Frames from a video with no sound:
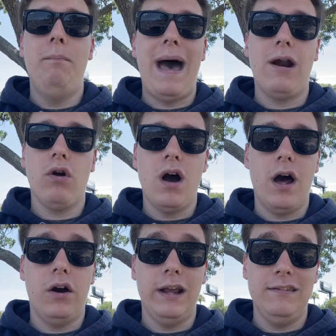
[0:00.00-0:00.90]
Pat
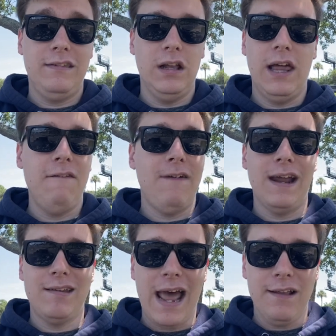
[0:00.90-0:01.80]
O'Connor is still a
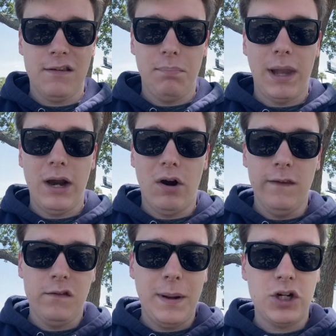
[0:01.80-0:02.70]
fantastic player on
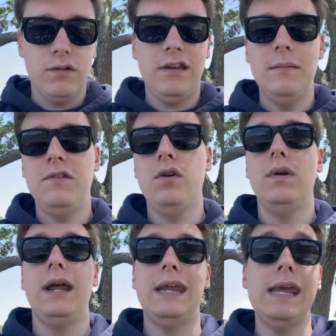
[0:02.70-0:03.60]
the special teams unit.